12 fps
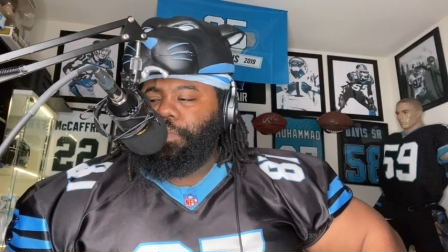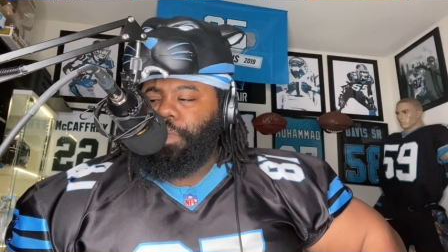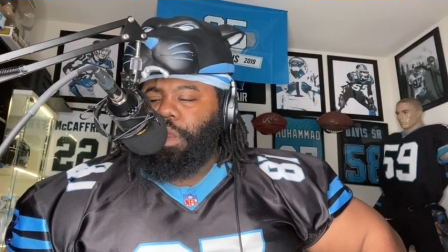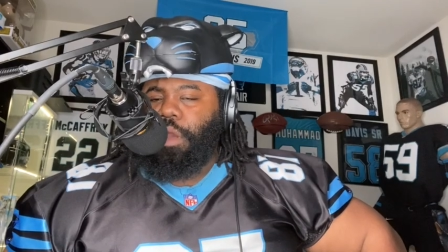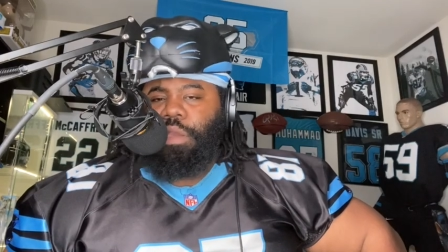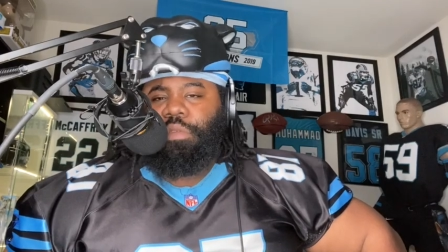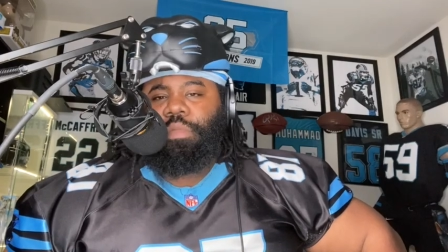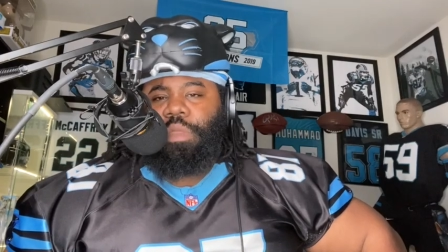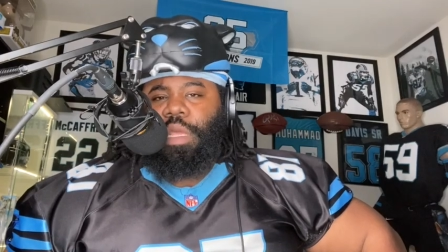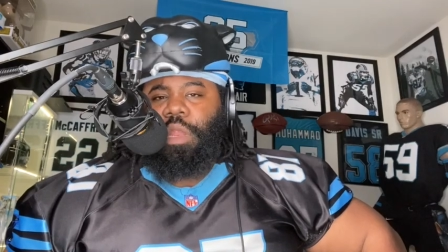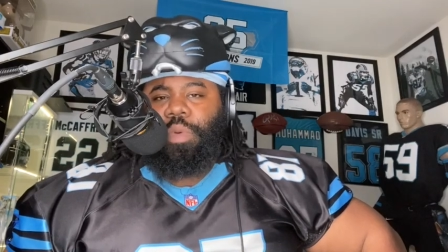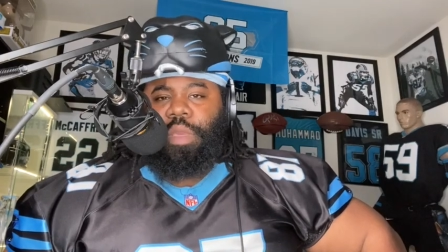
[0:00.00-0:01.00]
you know he's
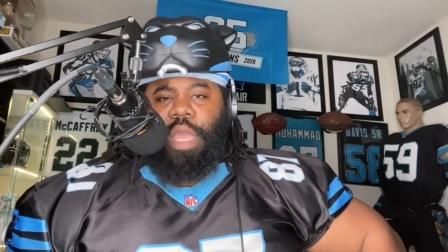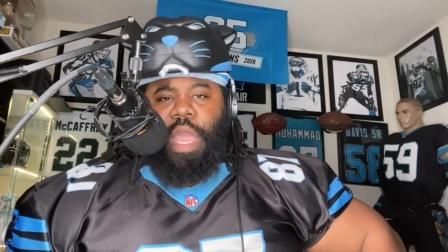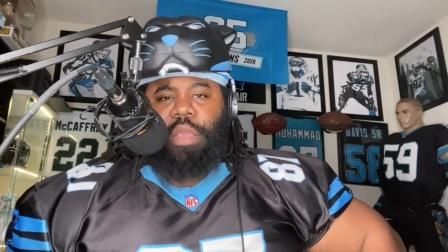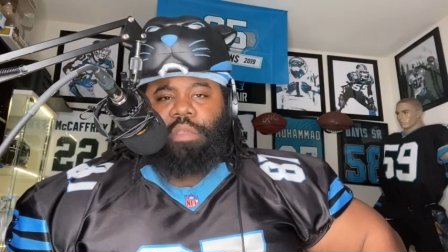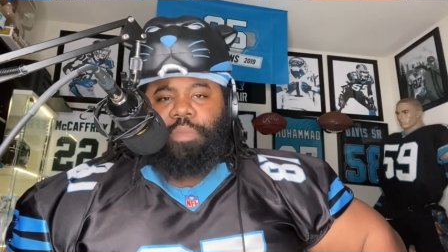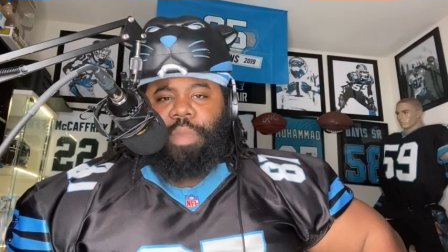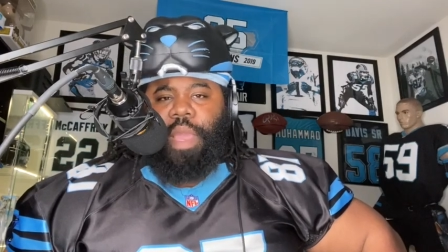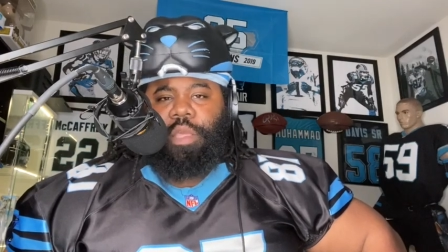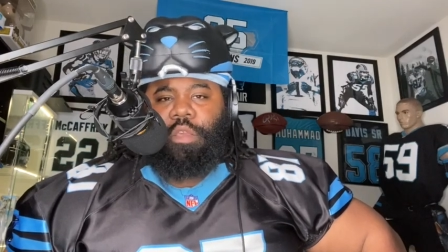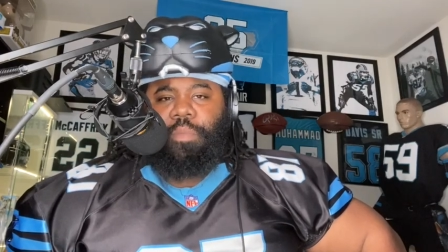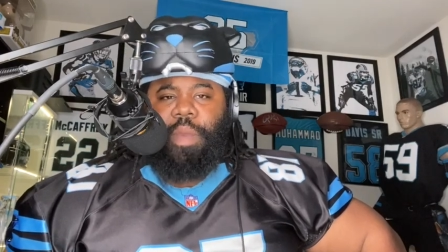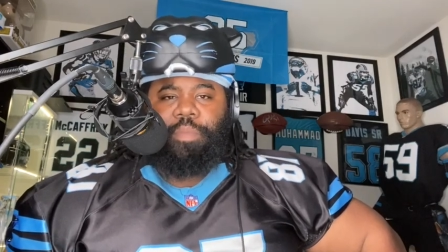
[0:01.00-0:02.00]
dealing with cancer, man.
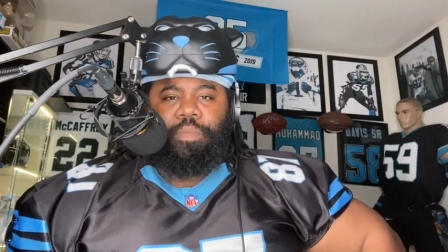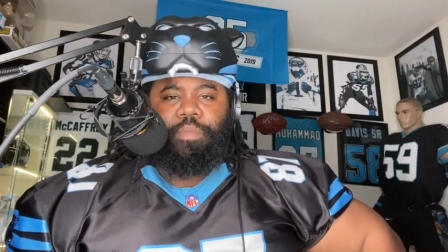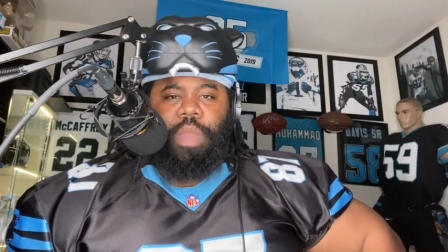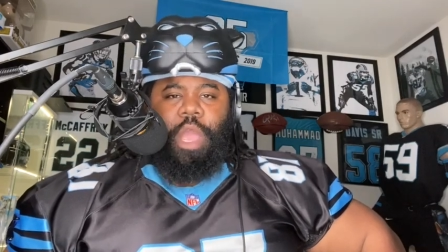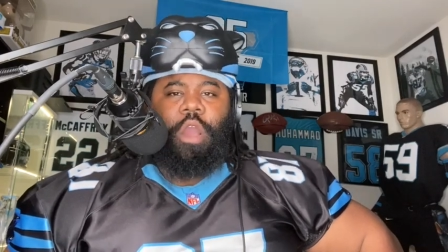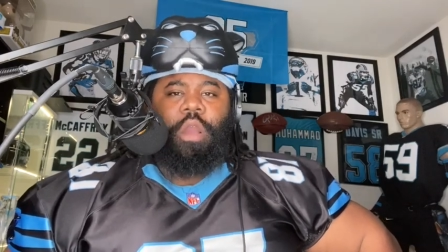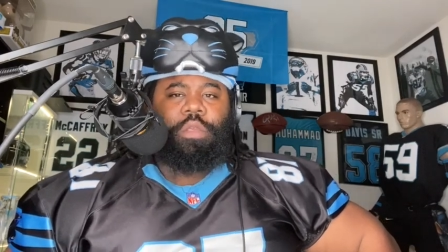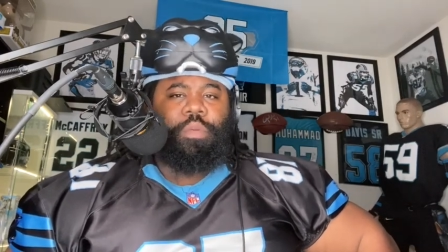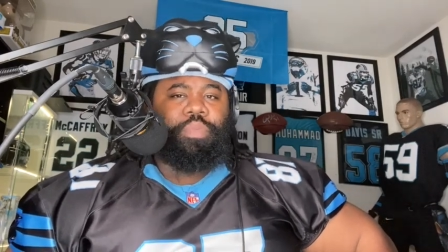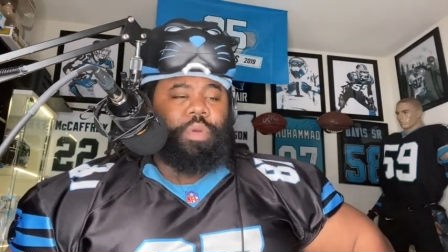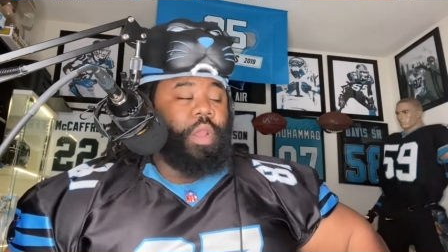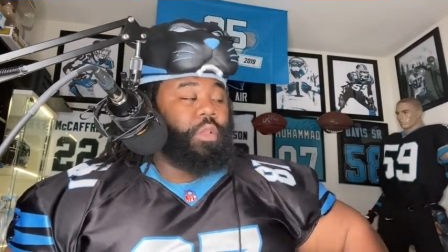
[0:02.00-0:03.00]
So my my hearts and
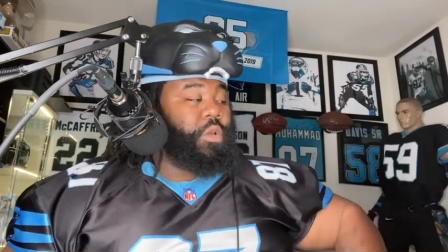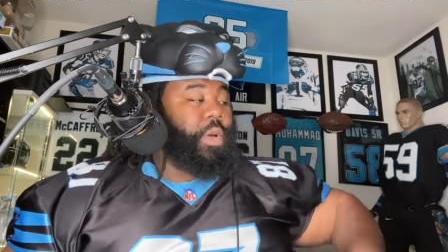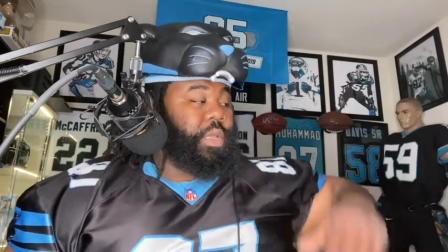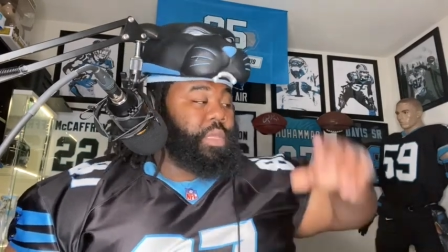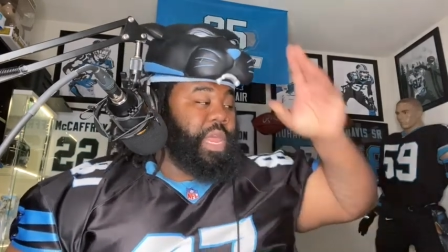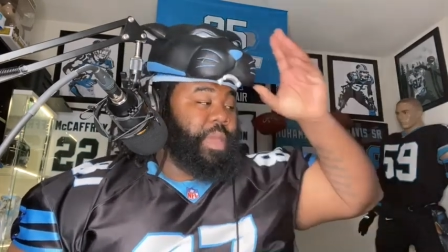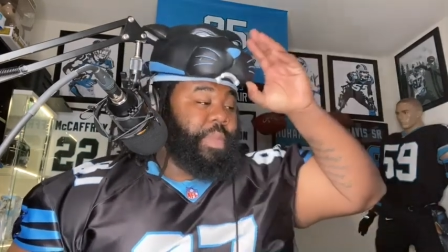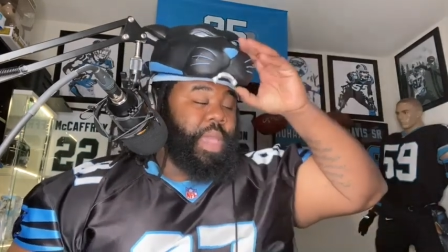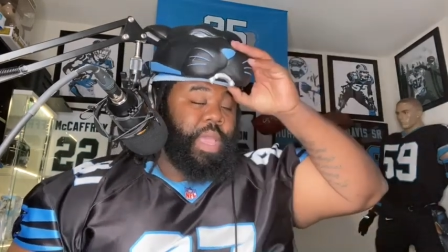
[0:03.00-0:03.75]
prayers go out to that man.